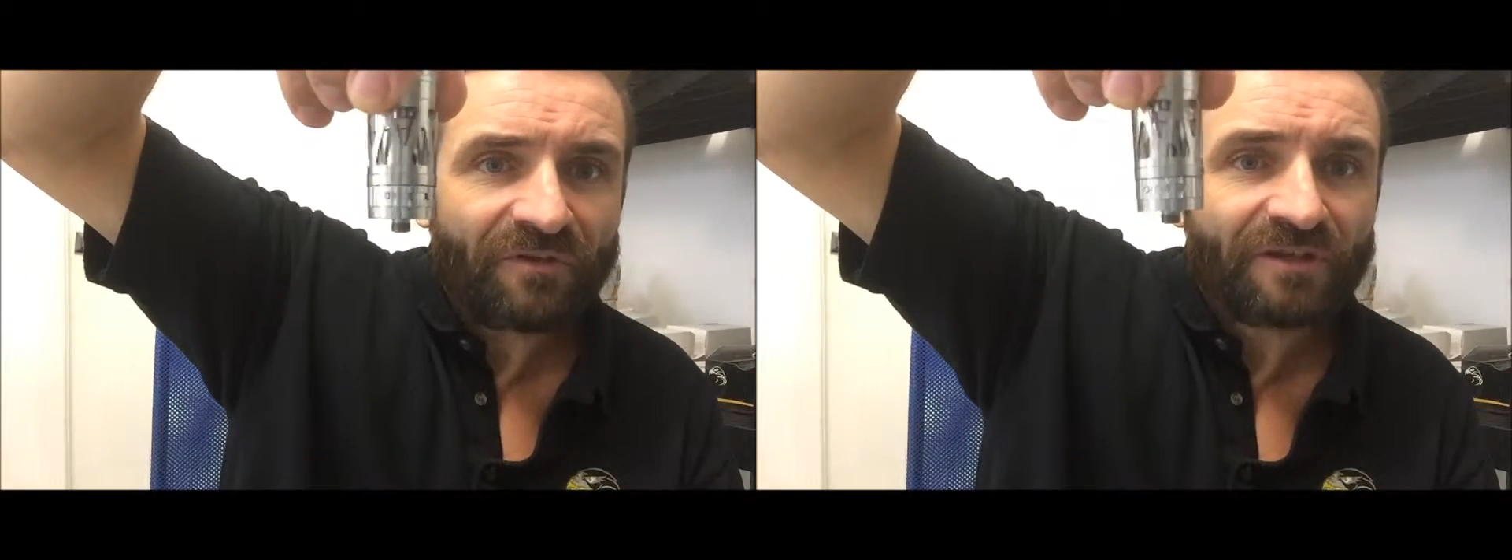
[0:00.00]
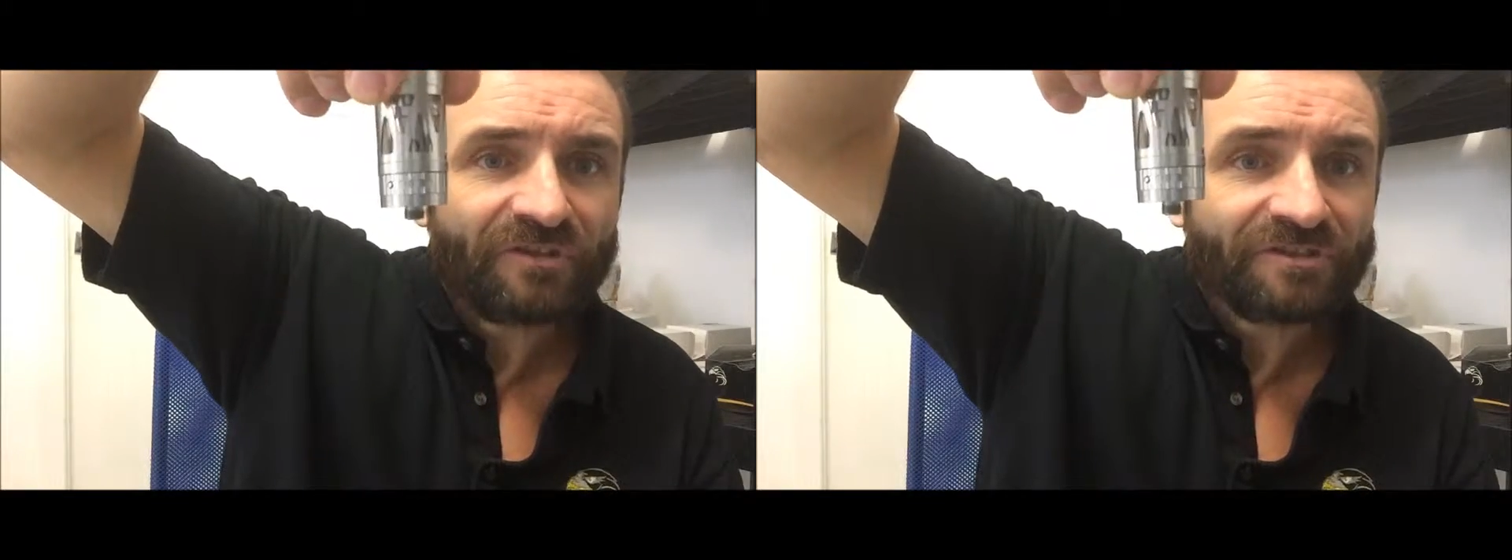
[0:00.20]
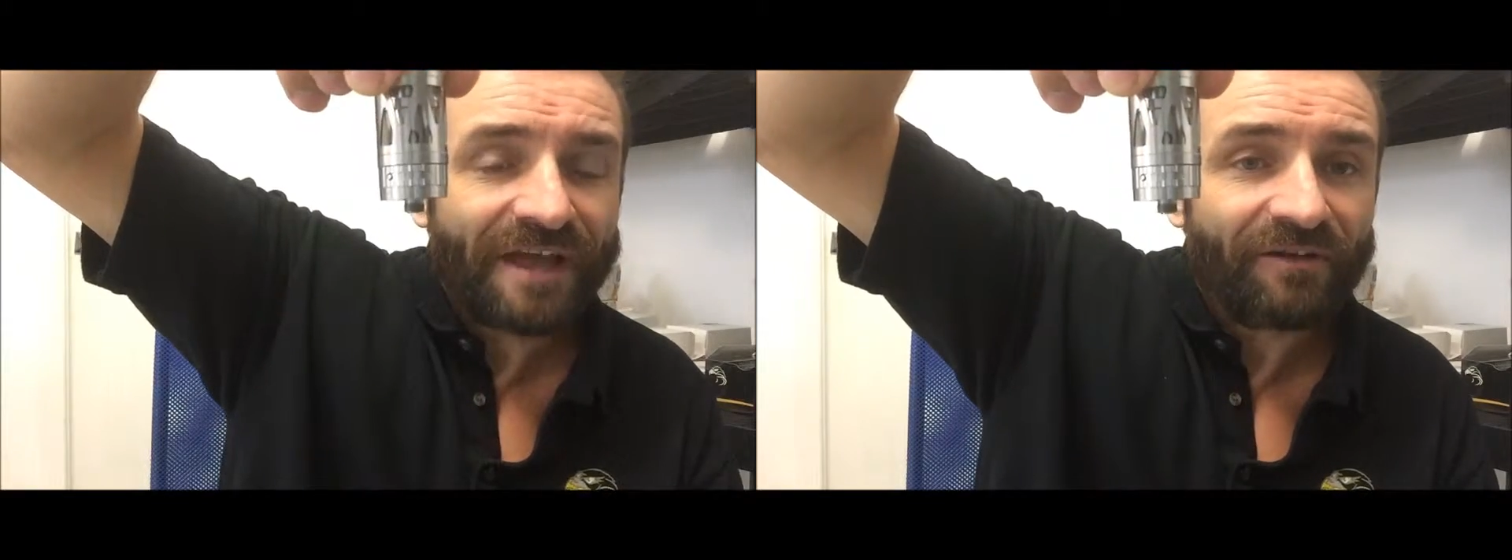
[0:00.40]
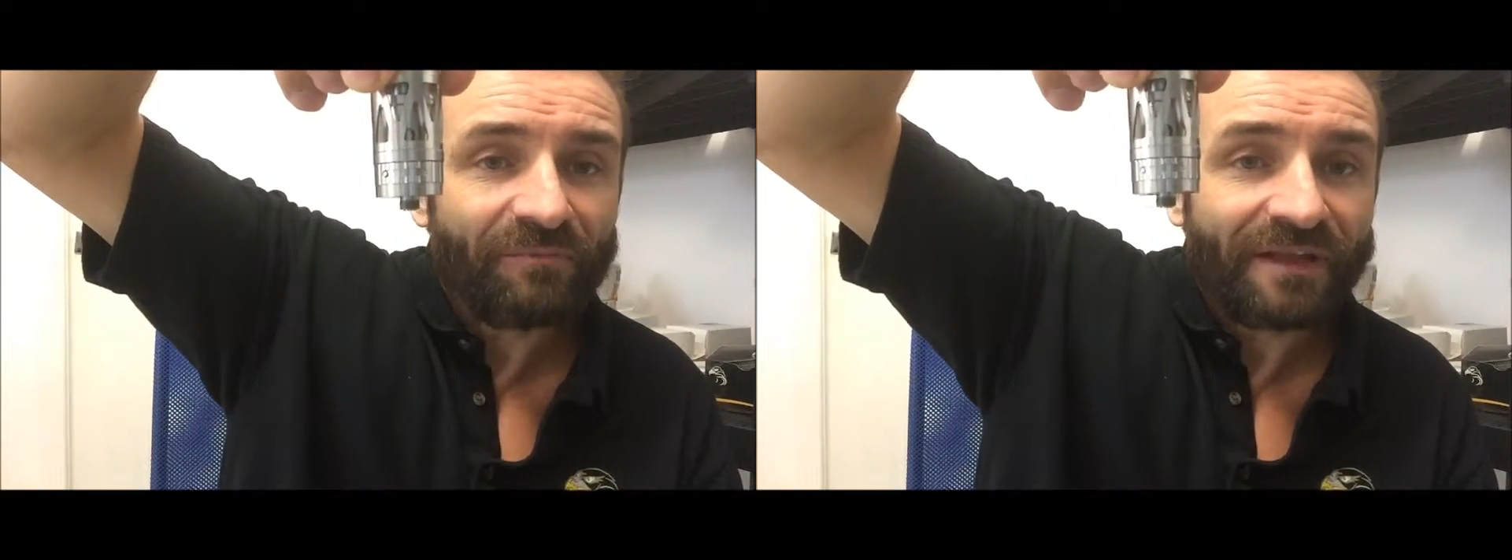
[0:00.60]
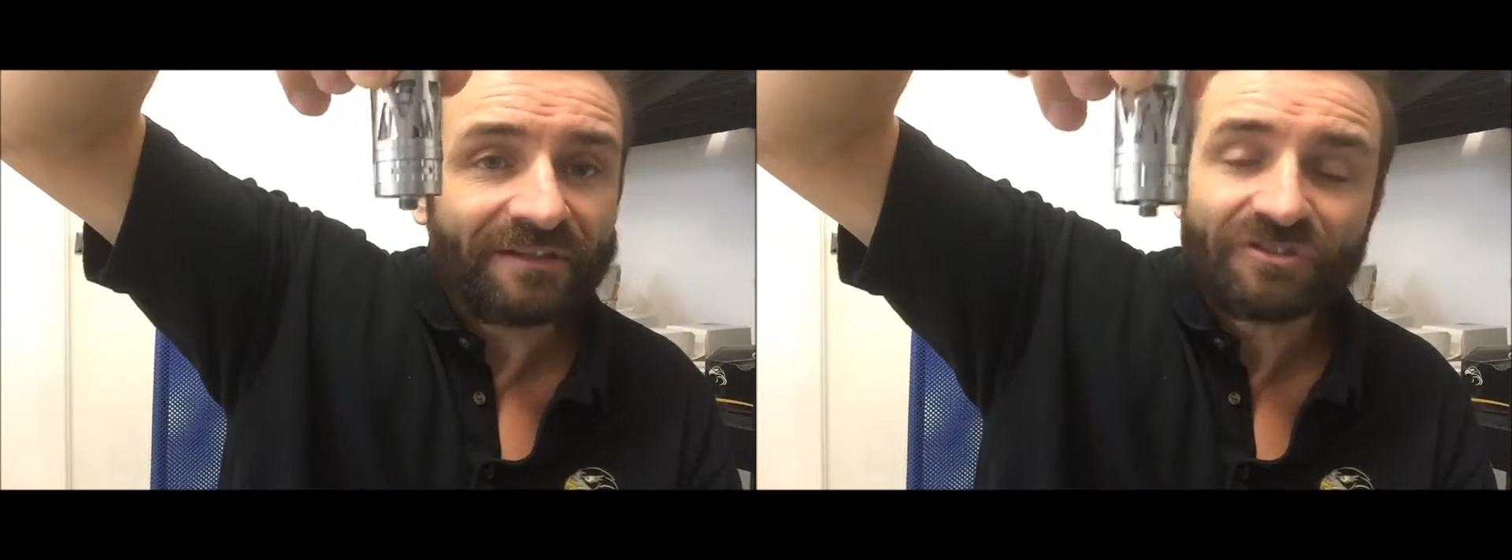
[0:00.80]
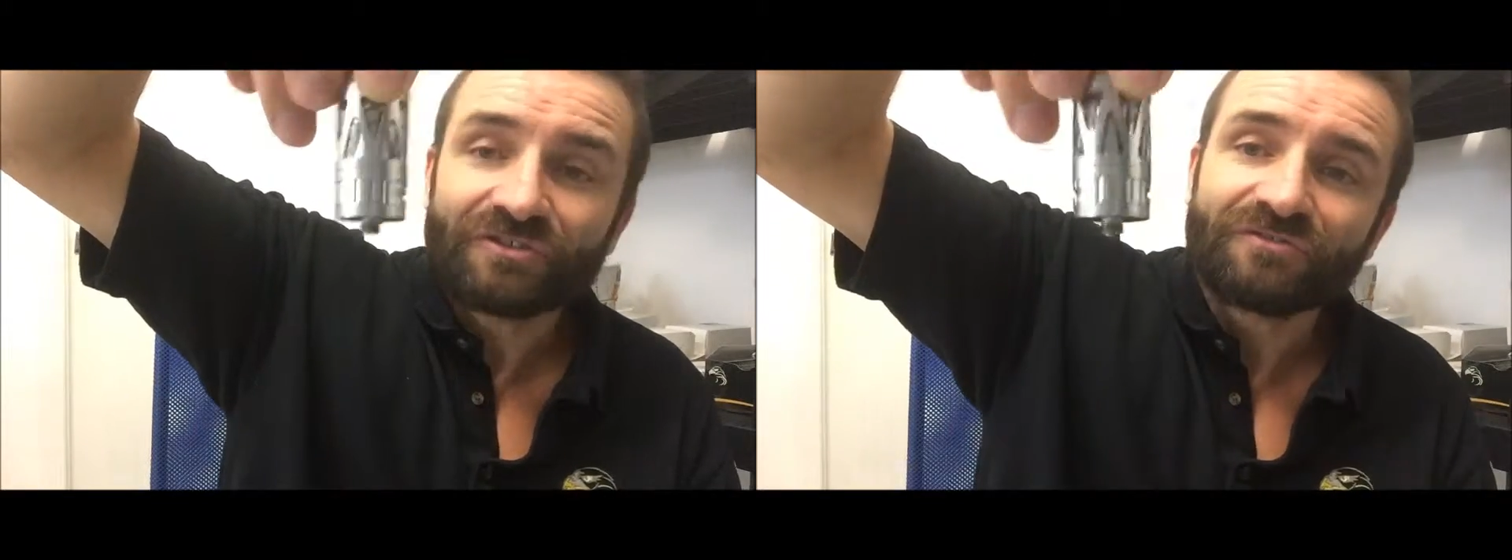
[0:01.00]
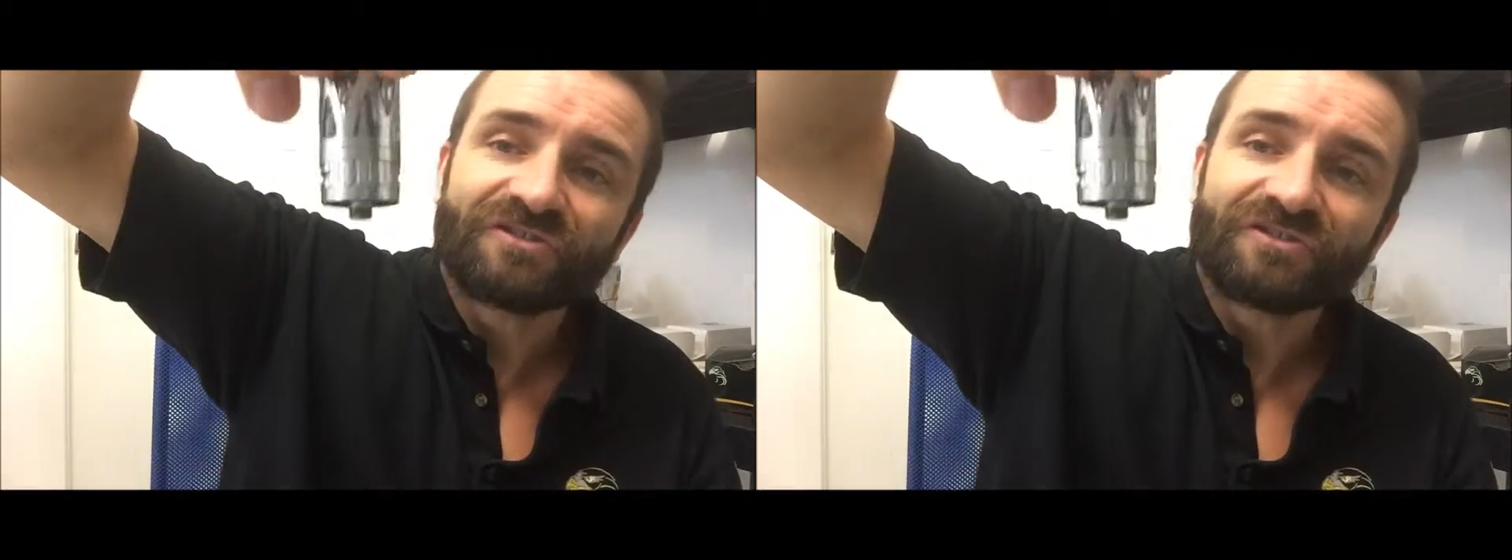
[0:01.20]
it does help that issue.